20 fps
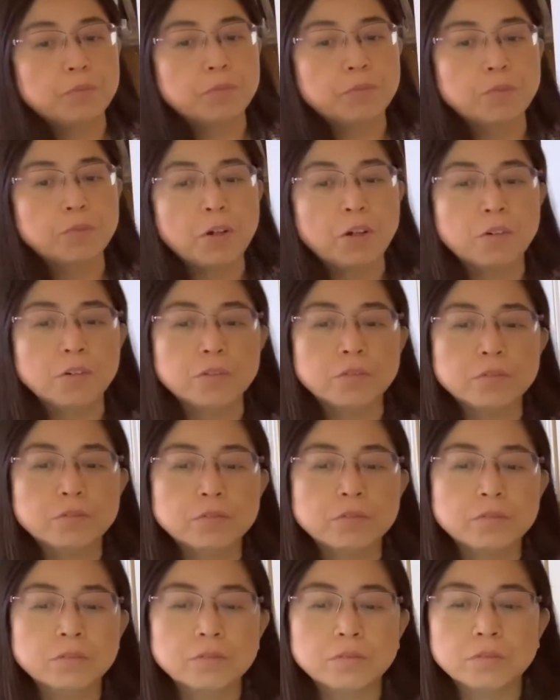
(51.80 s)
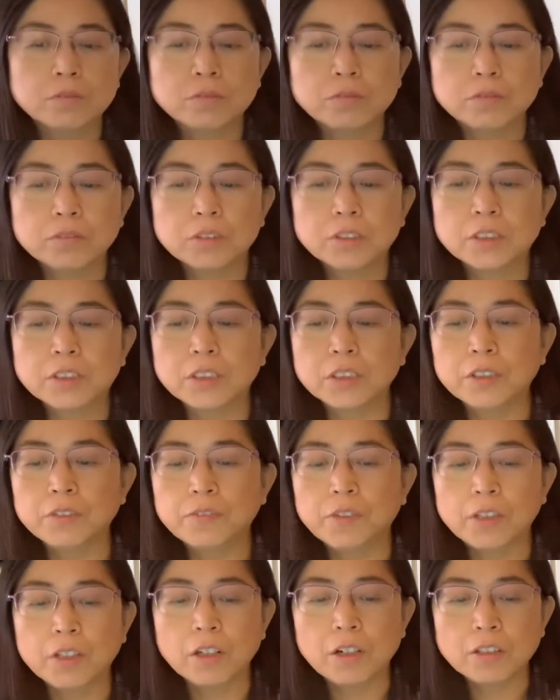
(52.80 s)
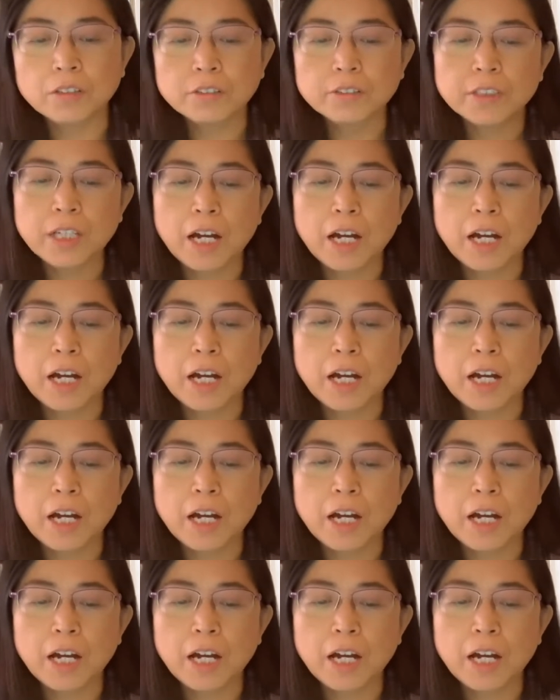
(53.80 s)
we'll save a lot of